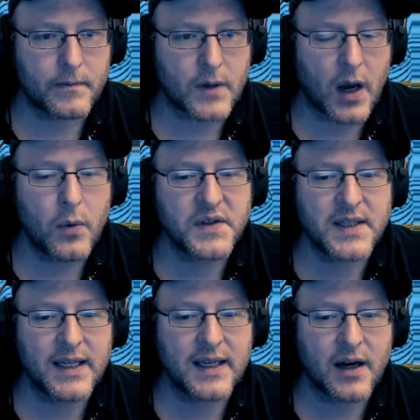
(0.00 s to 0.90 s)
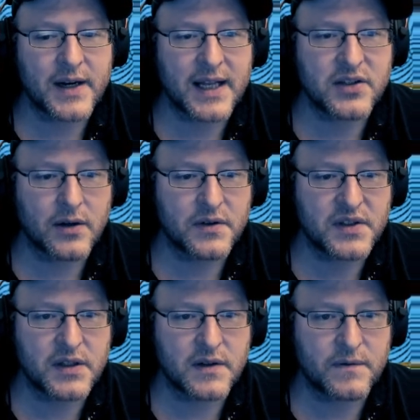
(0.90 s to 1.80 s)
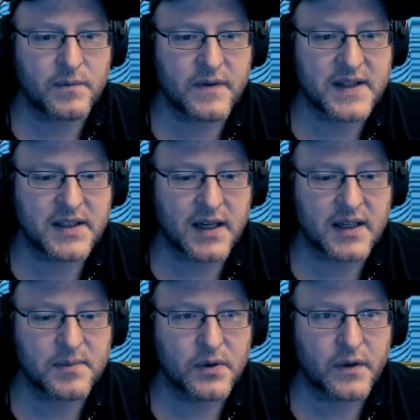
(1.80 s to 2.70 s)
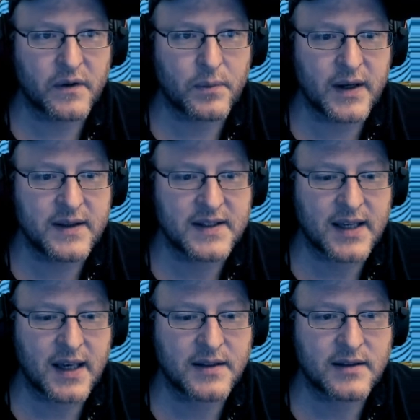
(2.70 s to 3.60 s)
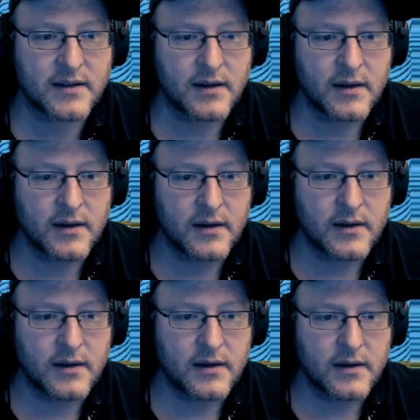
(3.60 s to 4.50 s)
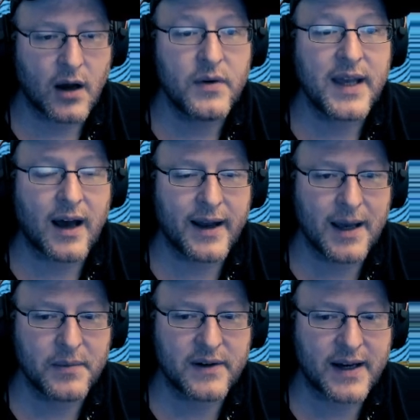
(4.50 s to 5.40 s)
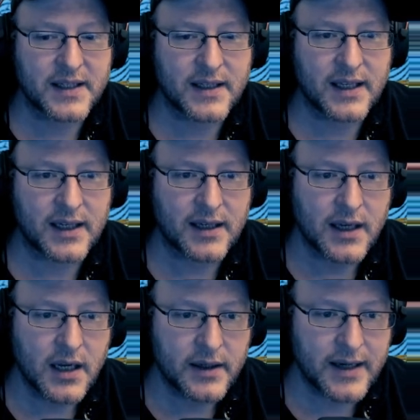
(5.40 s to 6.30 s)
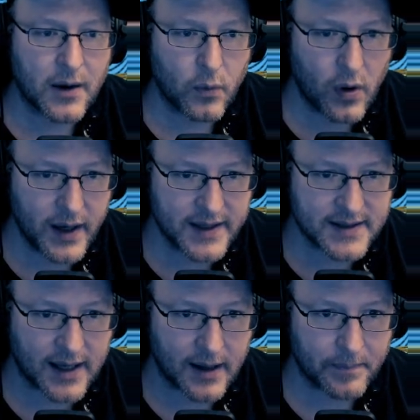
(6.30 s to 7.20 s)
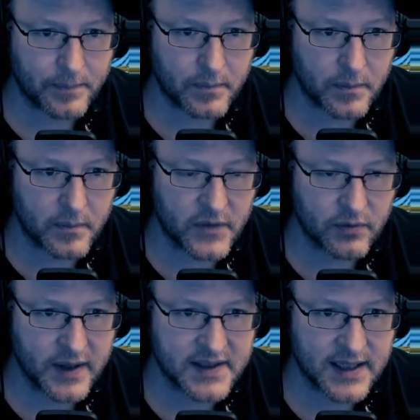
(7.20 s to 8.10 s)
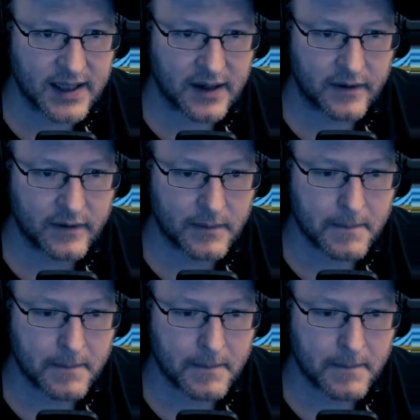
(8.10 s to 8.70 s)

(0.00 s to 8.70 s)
I was thinking I would add jungles because of preventing explores, but in this case... Oh yeah, I am going to add it in here. Now, why is that? The reasoning is